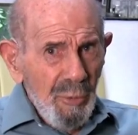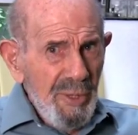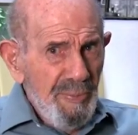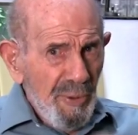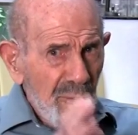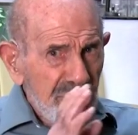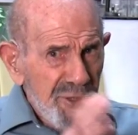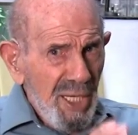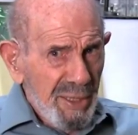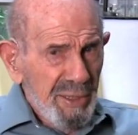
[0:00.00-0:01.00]
We
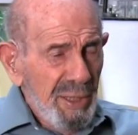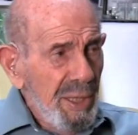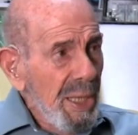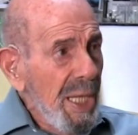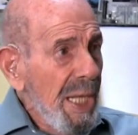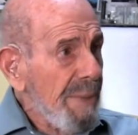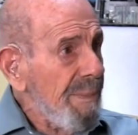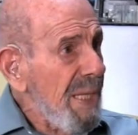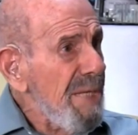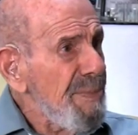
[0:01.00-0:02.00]
project.
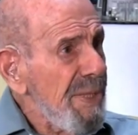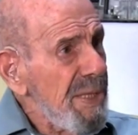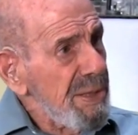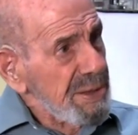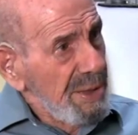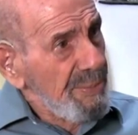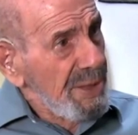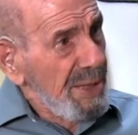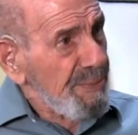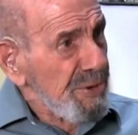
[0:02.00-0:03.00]
And maybe some
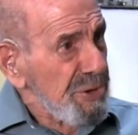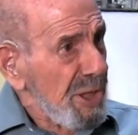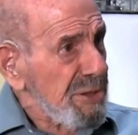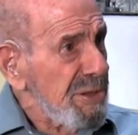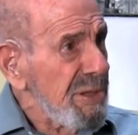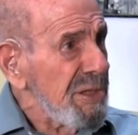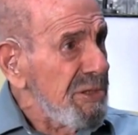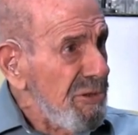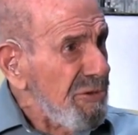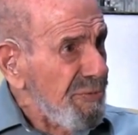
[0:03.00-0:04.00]
of that projection
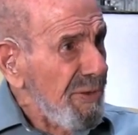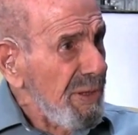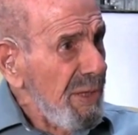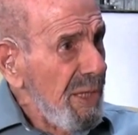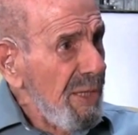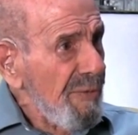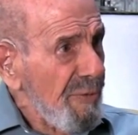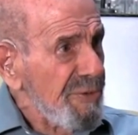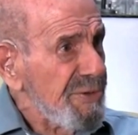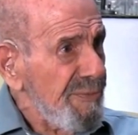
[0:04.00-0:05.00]
is useful
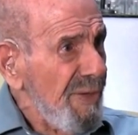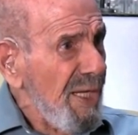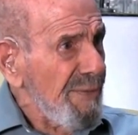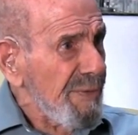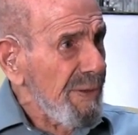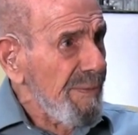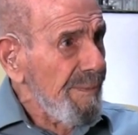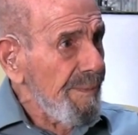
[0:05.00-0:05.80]
for survival.